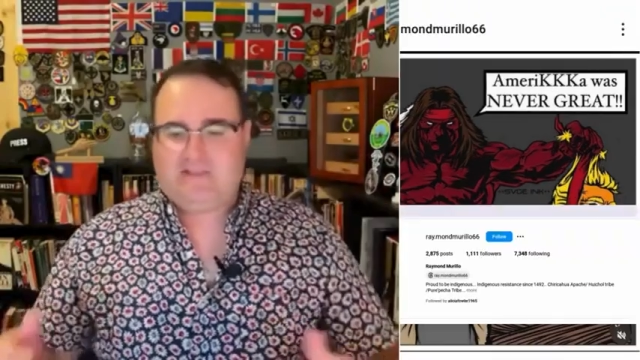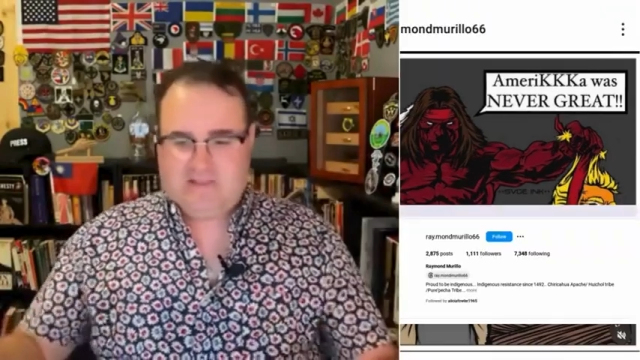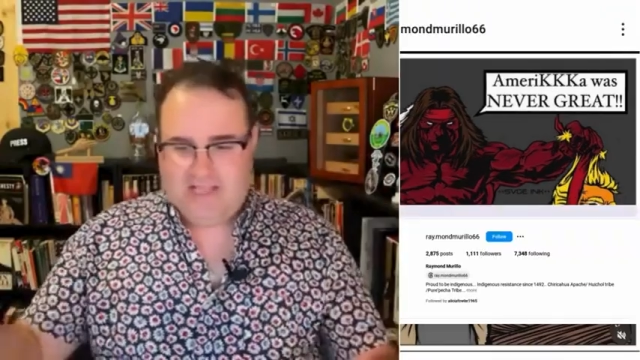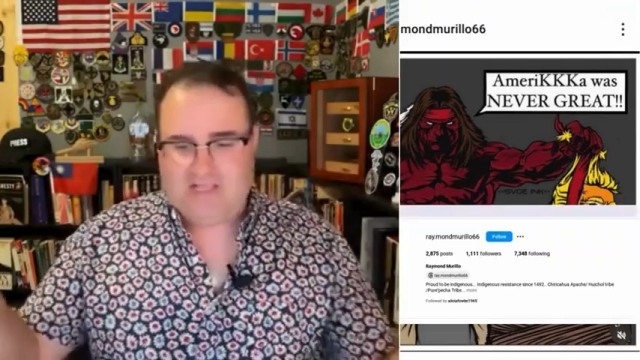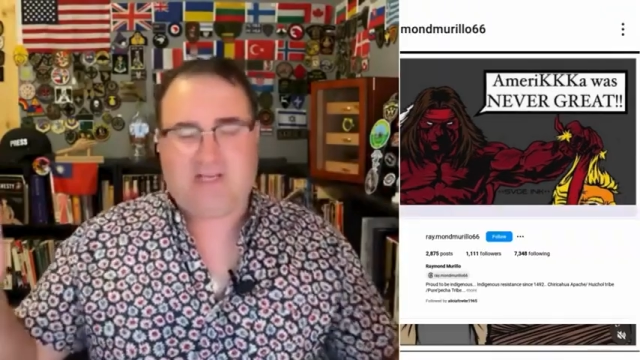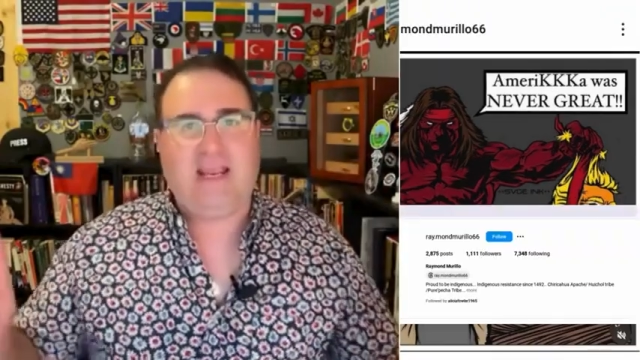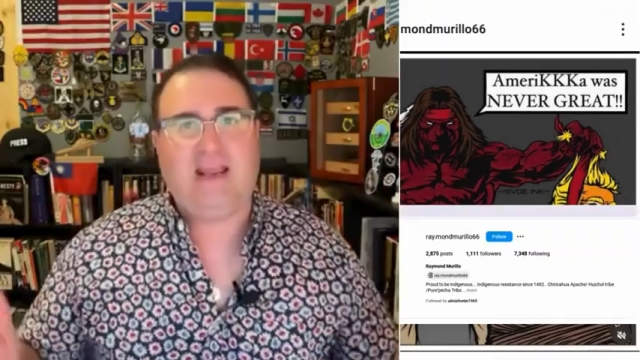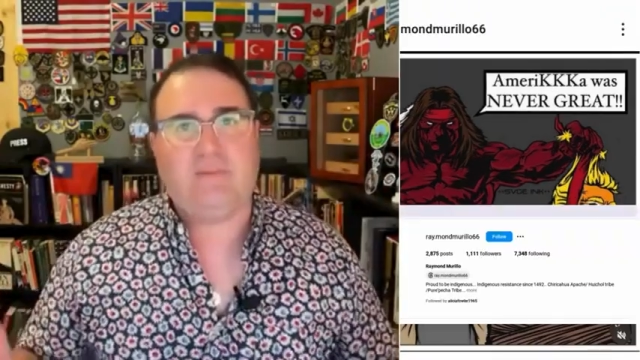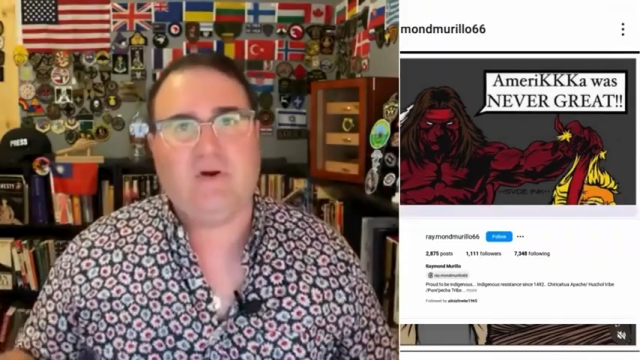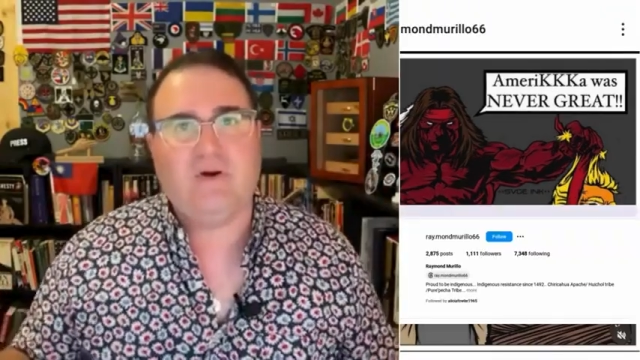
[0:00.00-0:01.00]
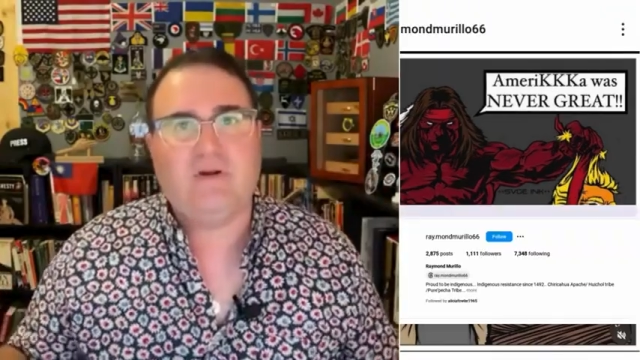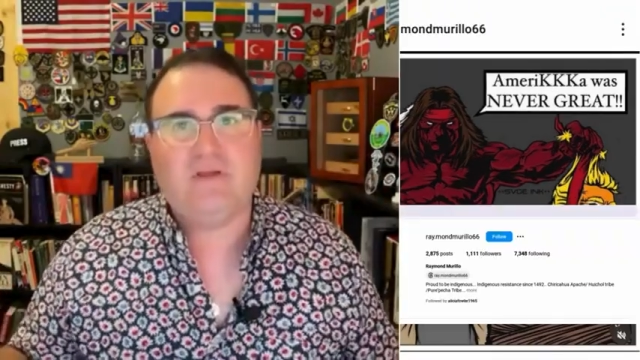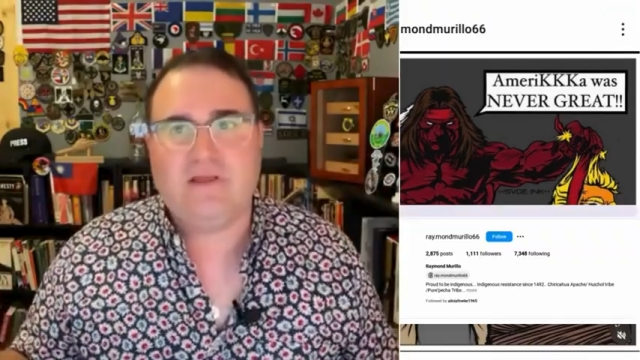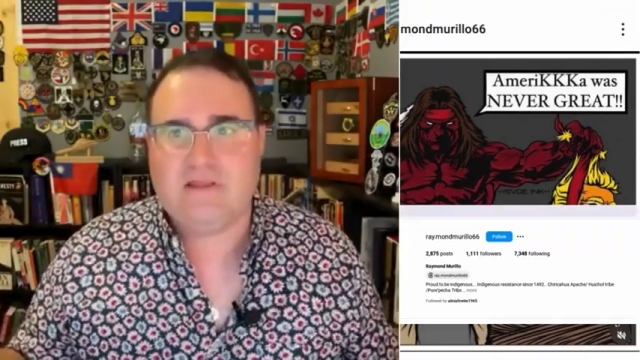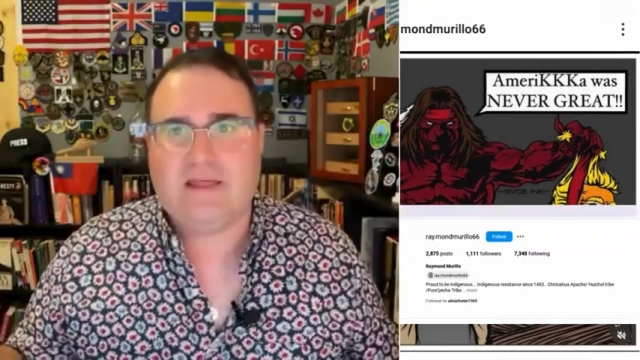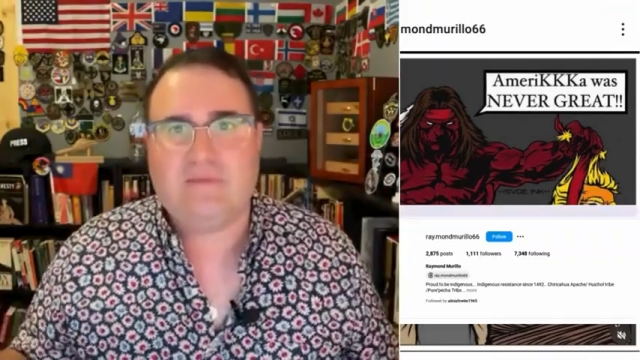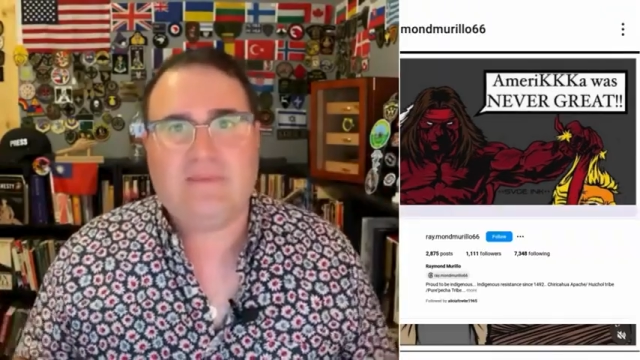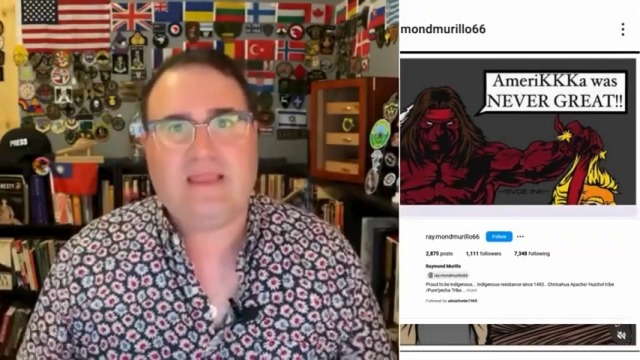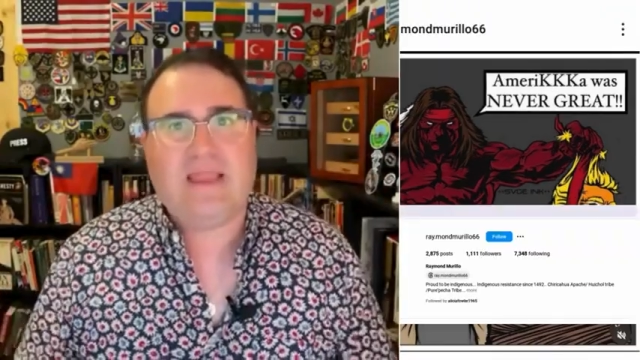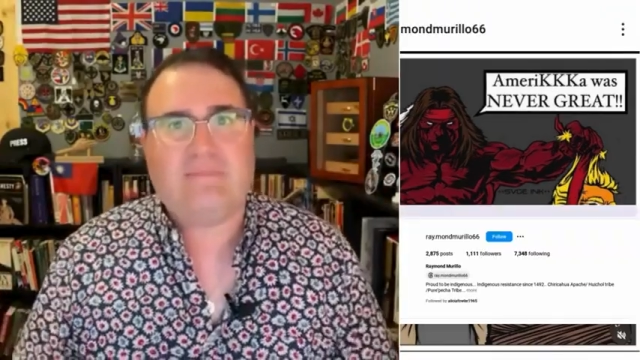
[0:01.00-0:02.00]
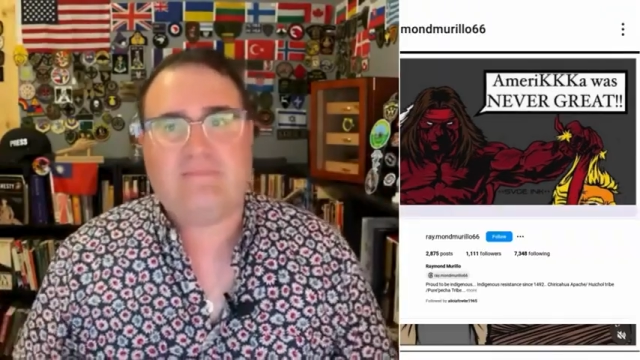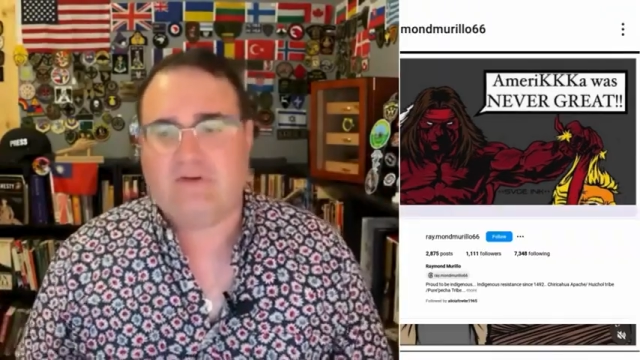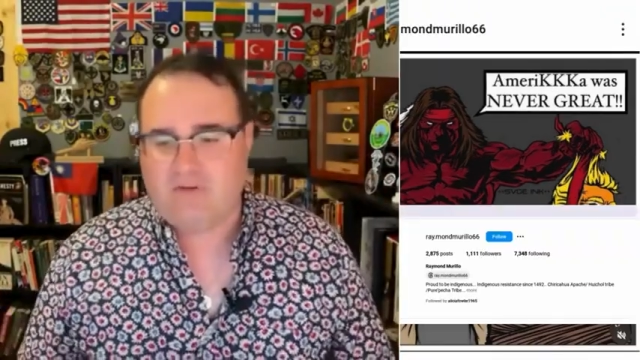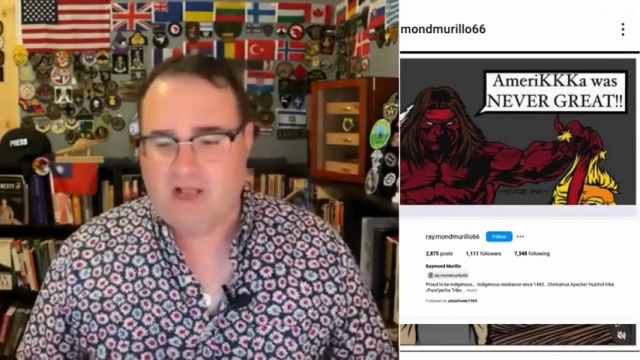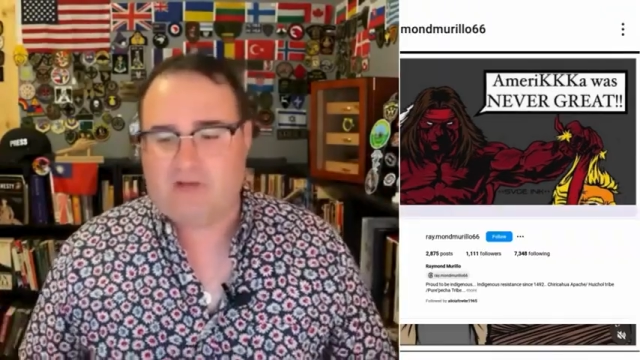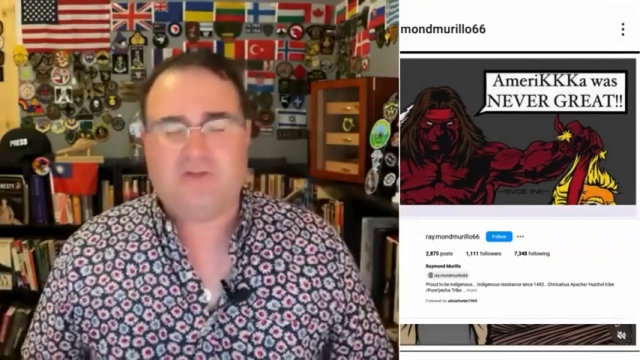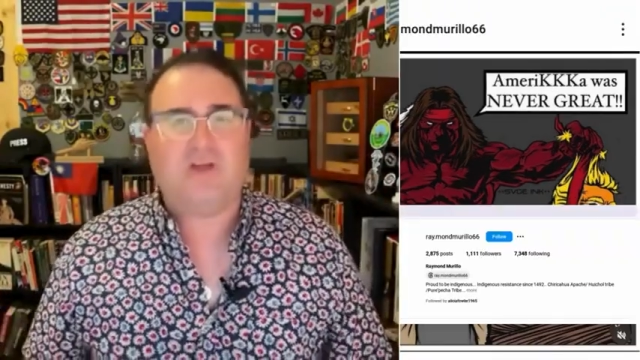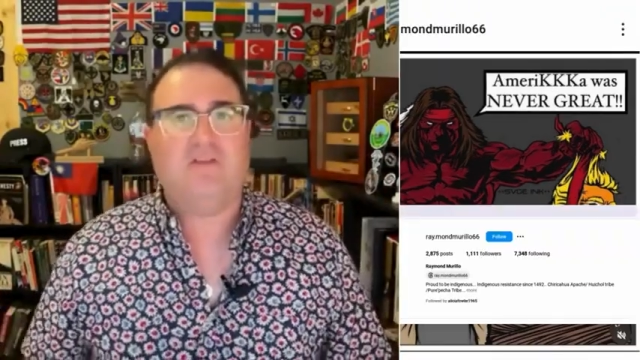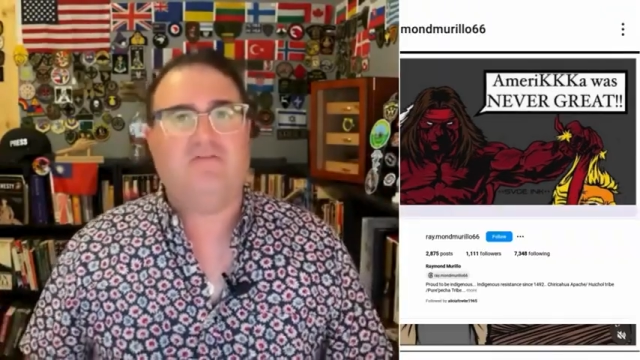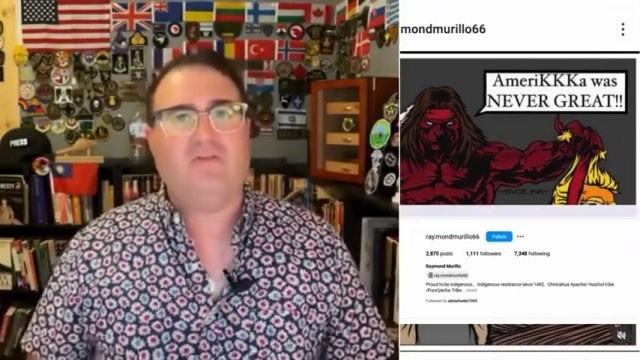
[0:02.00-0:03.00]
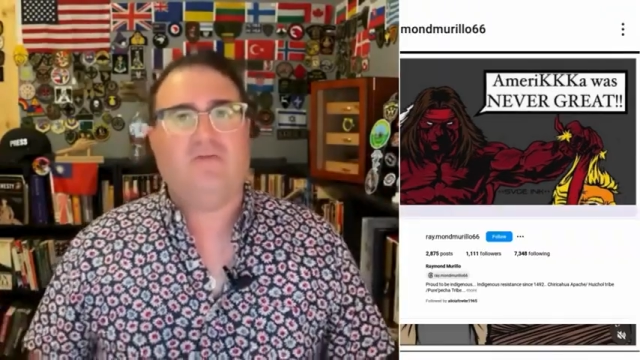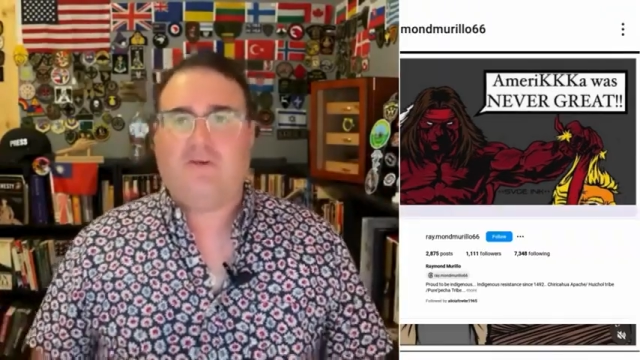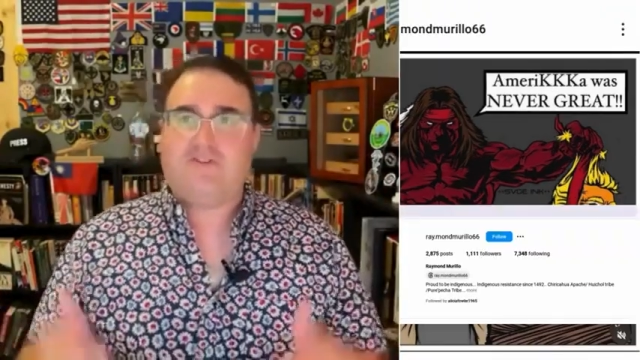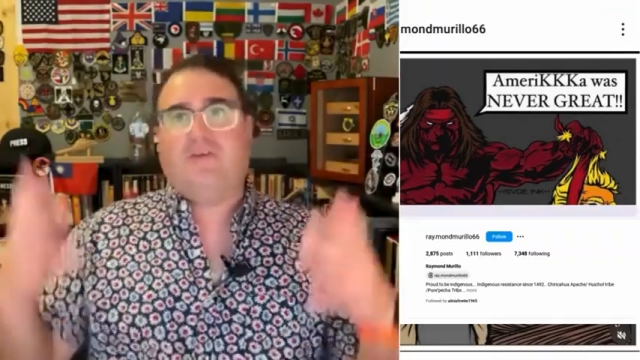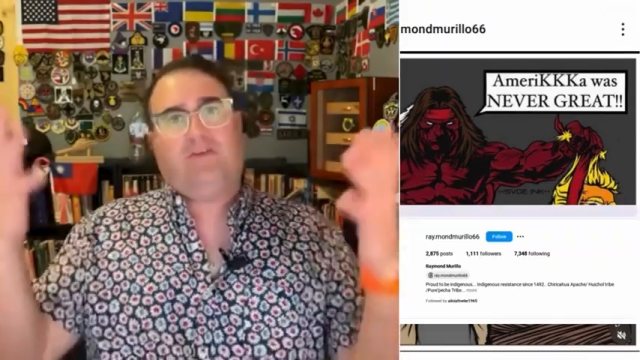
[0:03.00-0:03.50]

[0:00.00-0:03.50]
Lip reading: the sledgehammer that they kept in the garage was on the floor. First of all, the